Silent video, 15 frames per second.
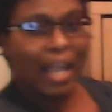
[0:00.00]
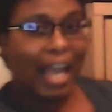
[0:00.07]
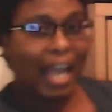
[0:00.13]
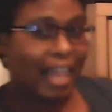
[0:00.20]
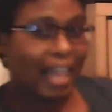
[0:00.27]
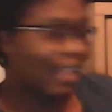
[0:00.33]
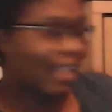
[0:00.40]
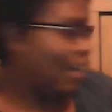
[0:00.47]

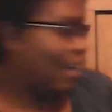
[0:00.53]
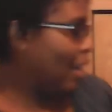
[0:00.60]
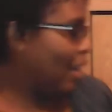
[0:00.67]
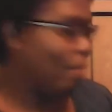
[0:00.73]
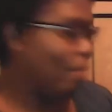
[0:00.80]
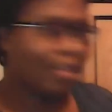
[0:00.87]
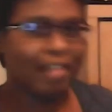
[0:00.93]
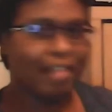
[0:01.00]
And the
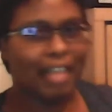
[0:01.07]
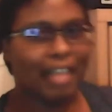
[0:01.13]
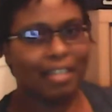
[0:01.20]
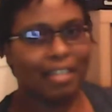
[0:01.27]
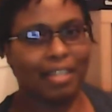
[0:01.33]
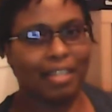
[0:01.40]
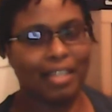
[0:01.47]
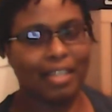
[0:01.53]
lemongrass
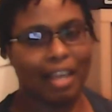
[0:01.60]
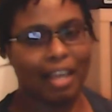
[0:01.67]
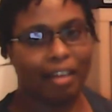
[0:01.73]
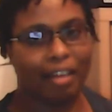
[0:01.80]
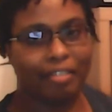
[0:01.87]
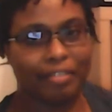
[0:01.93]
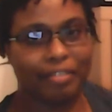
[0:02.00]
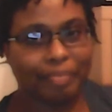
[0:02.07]

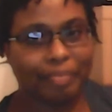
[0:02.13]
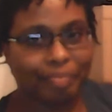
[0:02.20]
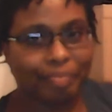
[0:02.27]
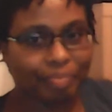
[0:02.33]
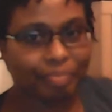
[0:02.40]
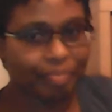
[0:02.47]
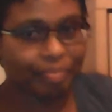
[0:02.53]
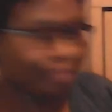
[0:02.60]
itself,
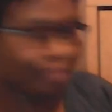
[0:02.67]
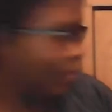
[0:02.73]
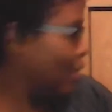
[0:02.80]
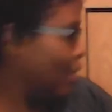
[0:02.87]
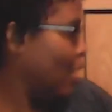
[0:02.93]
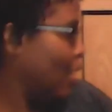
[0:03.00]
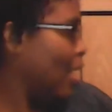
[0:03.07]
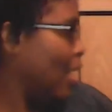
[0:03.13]

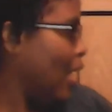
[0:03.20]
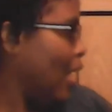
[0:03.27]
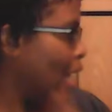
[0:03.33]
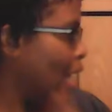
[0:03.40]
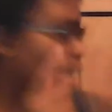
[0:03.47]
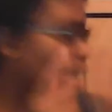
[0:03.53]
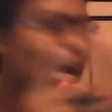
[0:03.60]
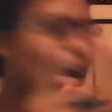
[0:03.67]

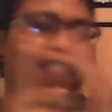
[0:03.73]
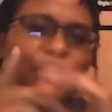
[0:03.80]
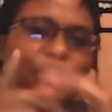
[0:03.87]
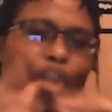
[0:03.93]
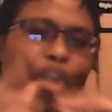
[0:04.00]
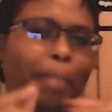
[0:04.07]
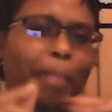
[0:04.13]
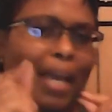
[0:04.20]
it have
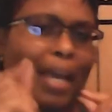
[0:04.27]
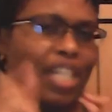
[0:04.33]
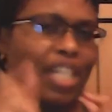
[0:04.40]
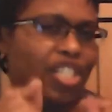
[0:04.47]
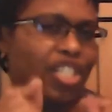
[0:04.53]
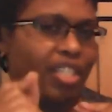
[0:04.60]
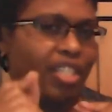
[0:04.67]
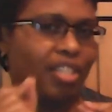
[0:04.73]
sharp
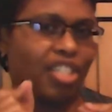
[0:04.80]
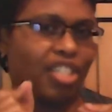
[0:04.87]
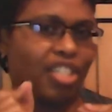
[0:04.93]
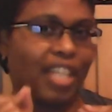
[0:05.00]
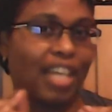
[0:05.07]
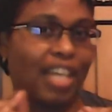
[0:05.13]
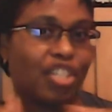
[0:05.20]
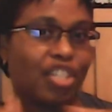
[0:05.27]
edges, just
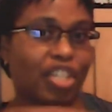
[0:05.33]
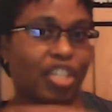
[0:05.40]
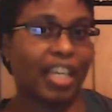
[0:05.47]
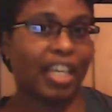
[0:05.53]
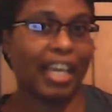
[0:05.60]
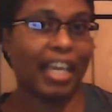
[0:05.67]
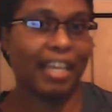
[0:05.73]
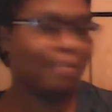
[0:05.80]
like the sugar
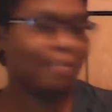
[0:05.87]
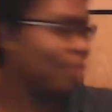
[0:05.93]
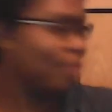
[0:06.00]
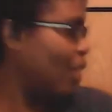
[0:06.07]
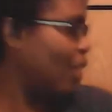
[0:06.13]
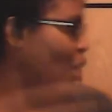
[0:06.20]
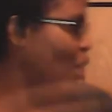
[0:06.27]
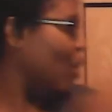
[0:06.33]
cane.
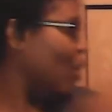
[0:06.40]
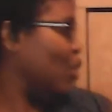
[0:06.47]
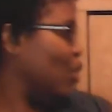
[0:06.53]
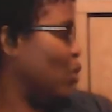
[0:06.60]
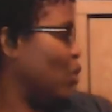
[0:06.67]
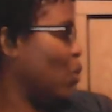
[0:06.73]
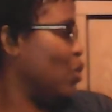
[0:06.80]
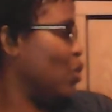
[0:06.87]

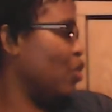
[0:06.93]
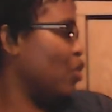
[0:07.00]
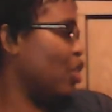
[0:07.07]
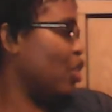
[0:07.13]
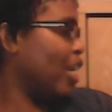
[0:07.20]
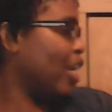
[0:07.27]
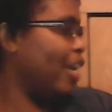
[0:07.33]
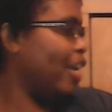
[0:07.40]
So you,
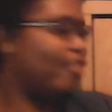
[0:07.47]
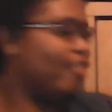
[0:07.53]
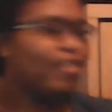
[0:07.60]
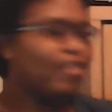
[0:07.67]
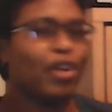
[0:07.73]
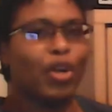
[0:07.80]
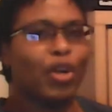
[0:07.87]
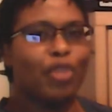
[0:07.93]
you
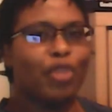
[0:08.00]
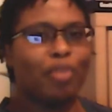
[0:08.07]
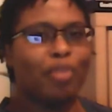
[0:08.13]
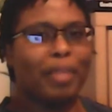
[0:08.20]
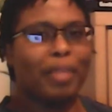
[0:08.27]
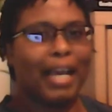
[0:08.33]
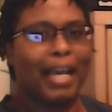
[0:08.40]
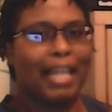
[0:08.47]
careful how you rub
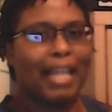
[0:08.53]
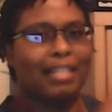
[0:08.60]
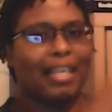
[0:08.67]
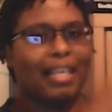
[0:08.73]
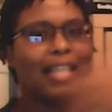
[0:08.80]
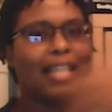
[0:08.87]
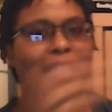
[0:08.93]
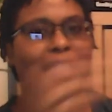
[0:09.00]
your hands
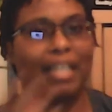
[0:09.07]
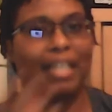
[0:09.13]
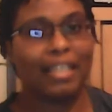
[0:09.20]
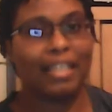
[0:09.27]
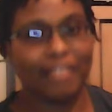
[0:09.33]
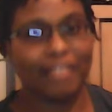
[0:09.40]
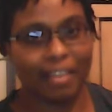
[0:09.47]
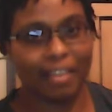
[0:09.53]
against the
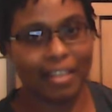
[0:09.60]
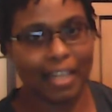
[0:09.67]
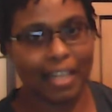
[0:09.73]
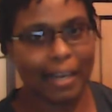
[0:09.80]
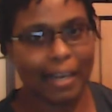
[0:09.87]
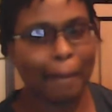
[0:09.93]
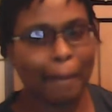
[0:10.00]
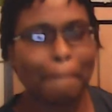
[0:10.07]
leaves and things like
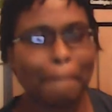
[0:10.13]
that.